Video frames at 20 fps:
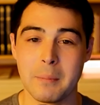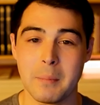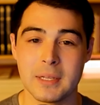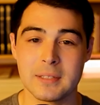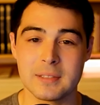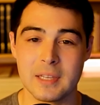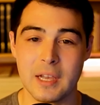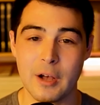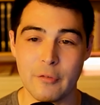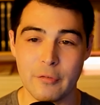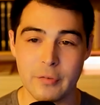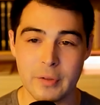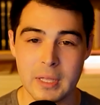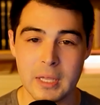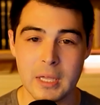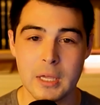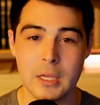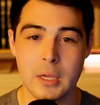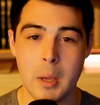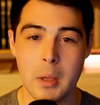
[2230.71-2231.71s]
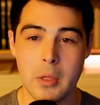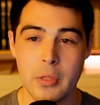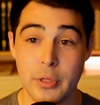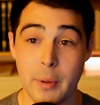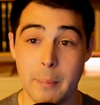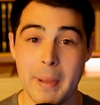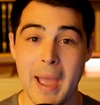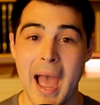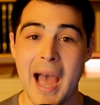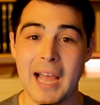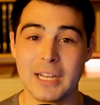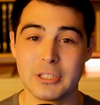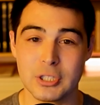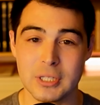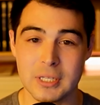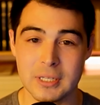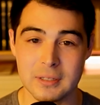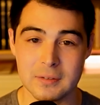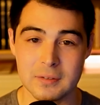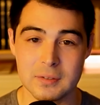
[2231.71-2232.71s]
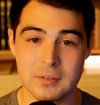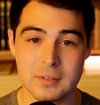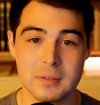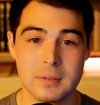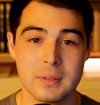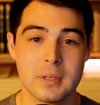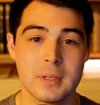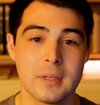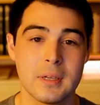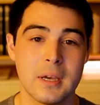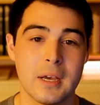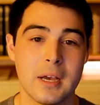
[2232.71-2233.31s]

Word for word: myself the passions, mm-hmm.